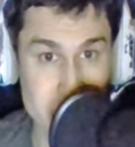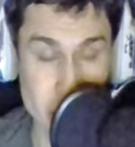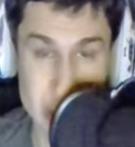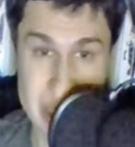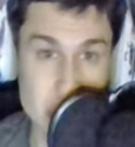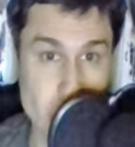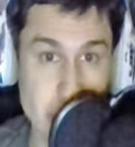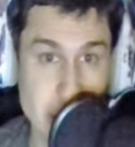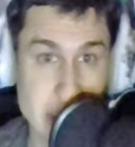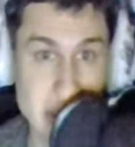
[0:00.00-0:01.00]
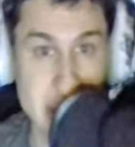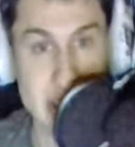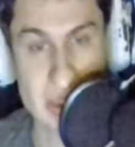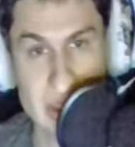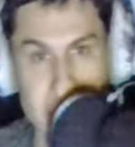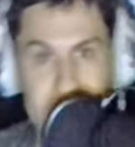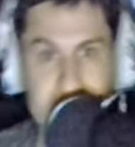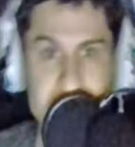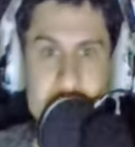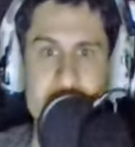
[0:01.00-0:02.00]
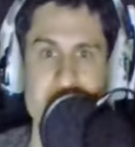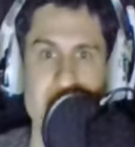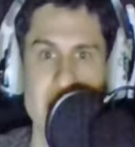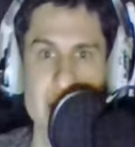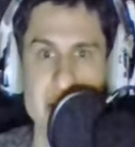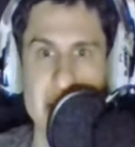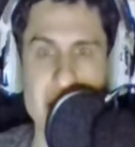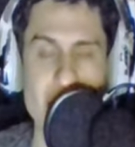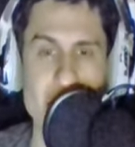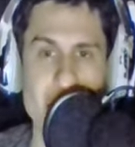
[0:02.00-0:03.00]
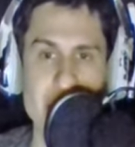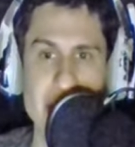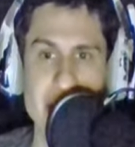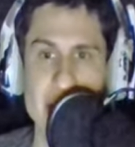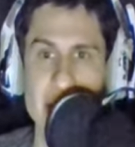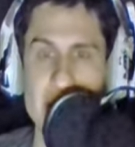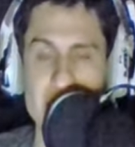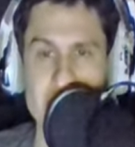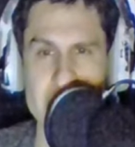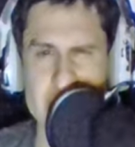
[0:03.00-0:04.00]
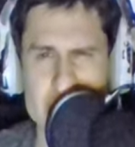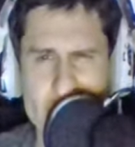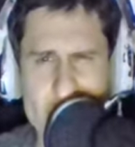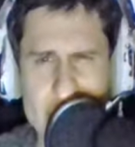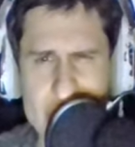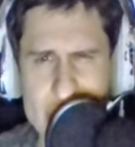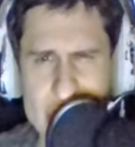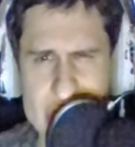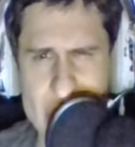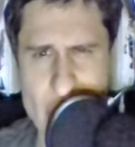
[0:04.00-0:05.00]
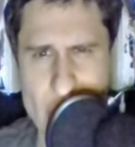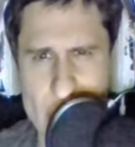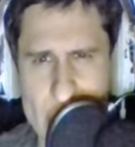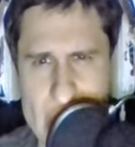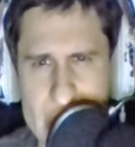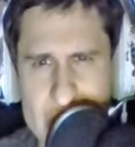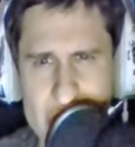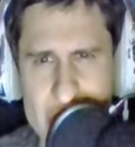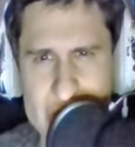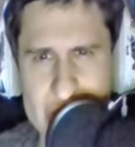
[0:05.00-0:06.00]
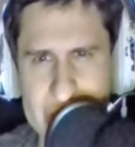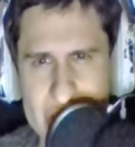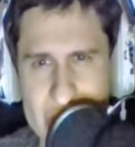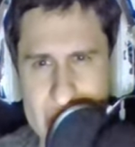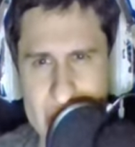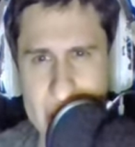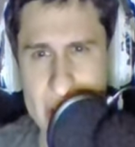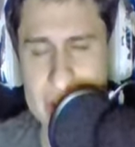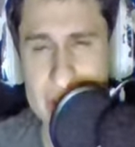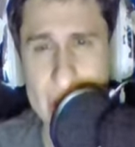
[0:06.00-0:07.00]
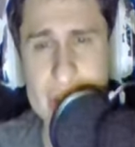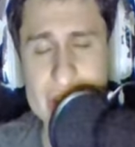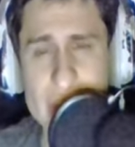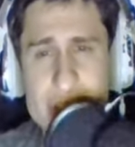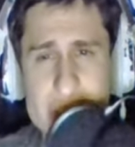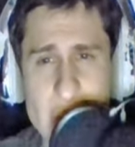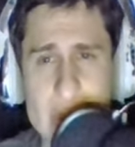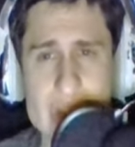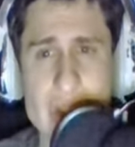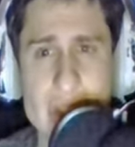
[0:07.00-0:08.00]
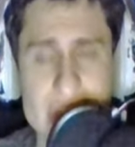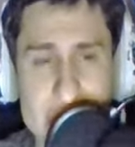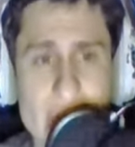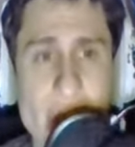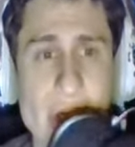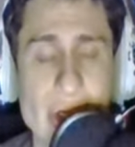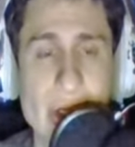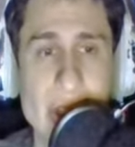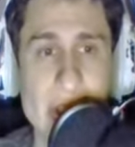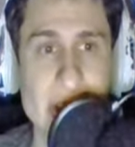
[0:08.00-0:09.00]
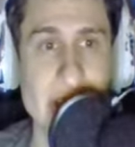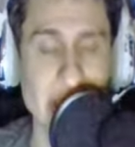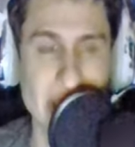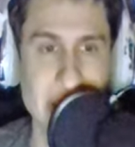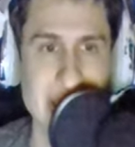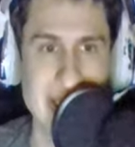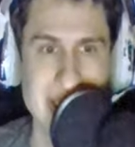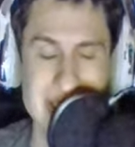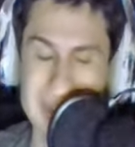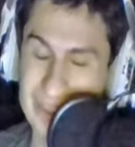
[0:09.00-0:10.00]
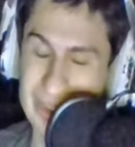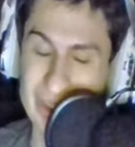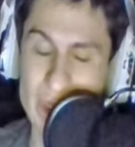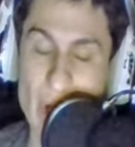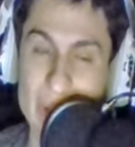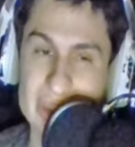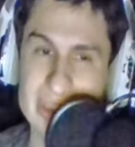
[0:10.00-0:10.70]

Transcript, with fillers: seis nueve cents. Can you shout out B? Star, star, star, star, star, star, star, star, star, star, star, again. Heart.